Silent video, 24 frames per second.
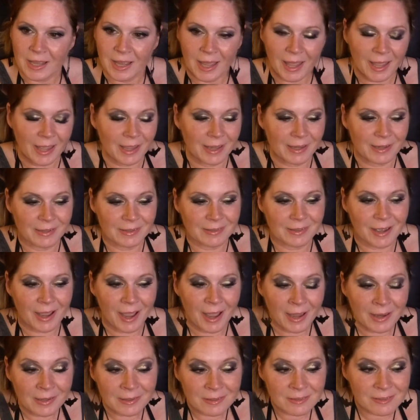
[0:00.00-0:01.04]
and
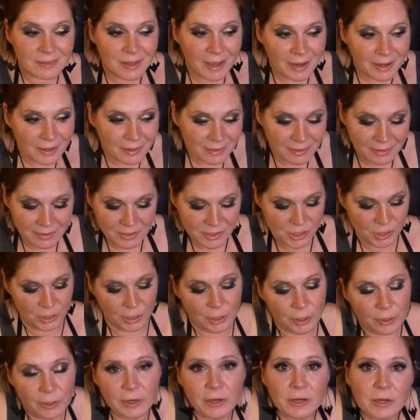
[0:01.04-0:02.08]
I decided this
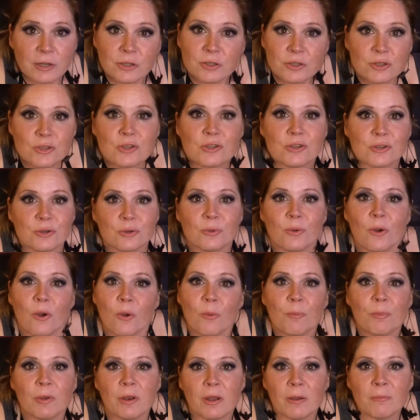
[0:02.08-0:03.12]
year to
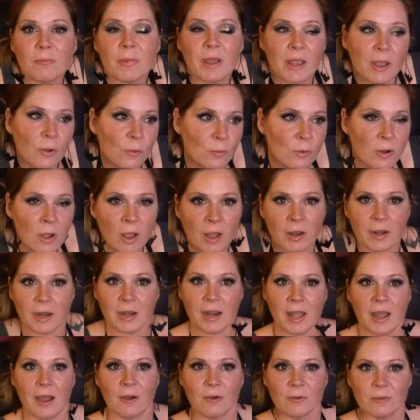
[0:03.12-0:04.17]
open up my own haunted
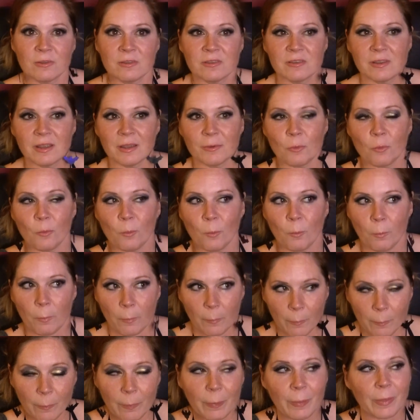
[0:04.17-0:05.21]
house,
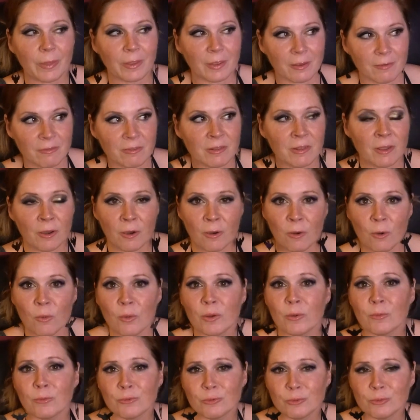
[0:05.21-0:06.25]
even though
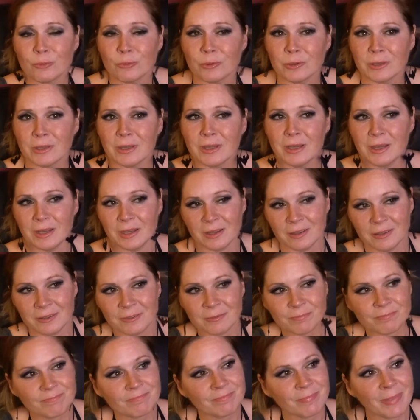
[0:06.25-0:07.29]
it was a really,
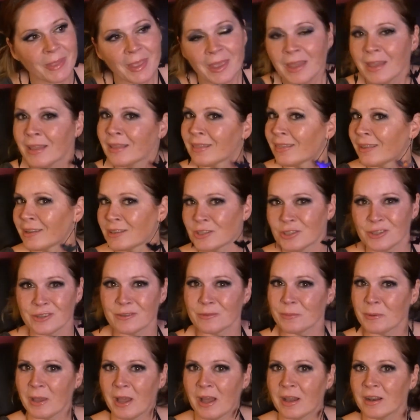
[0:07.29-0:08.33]
let's
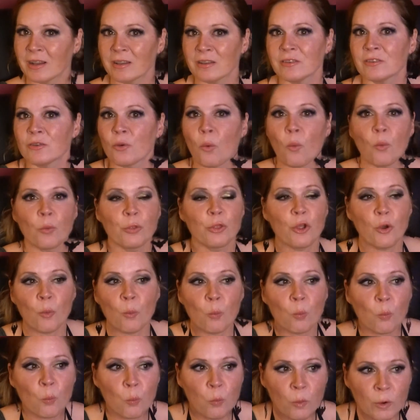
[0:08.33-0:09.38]
just be honest, the
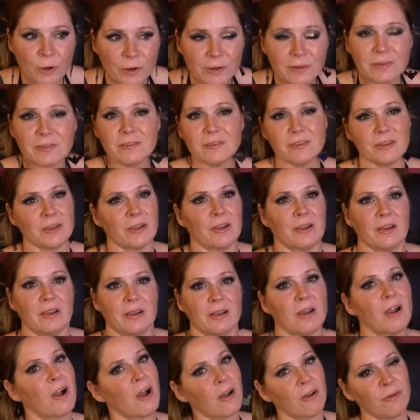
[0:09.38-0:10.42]
worst
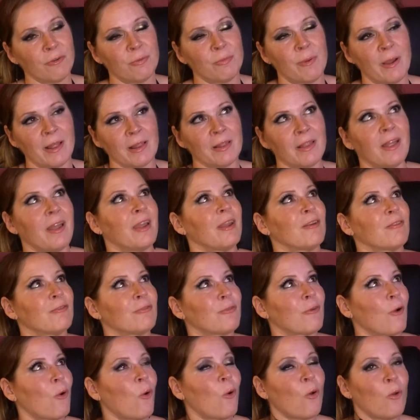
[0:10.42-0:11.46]
year of my life,
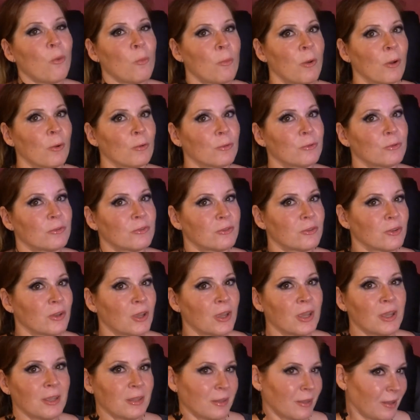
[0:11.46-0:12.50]
almost.
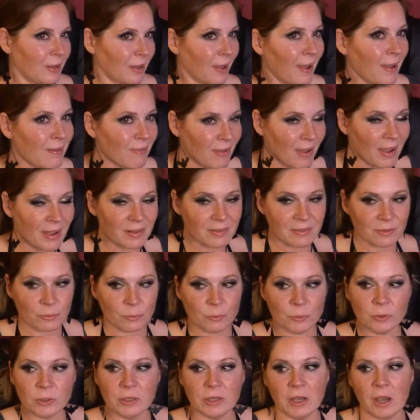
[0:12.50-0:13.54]
Like, I've had
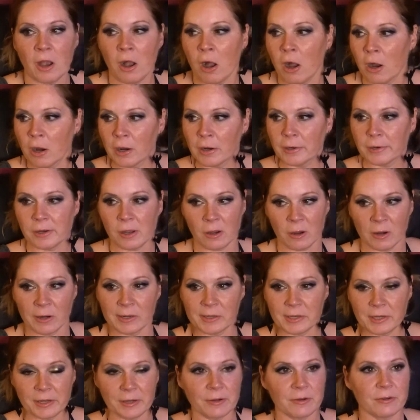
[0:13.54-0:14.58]
some really hard
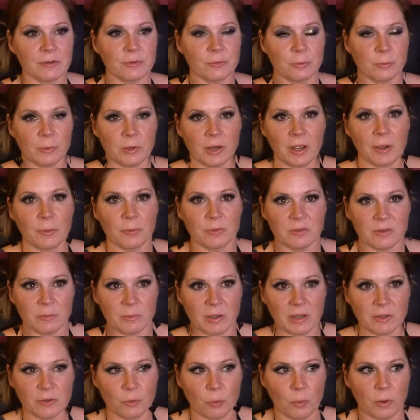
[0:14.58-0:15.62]
hard years when I was in
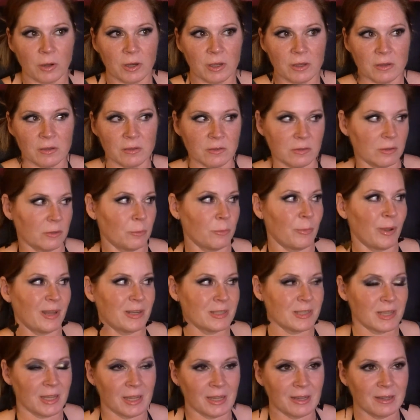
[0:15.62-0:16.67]
my twenties and my
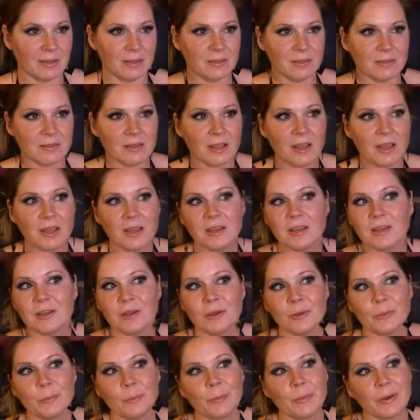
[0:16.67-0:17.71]
teens,
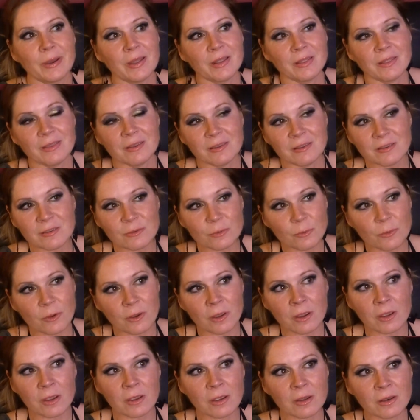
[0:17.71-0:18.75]
but this
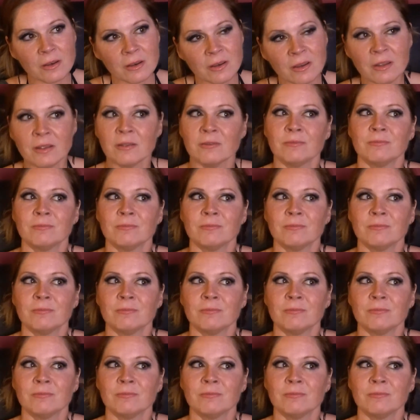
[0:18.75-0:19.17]
one,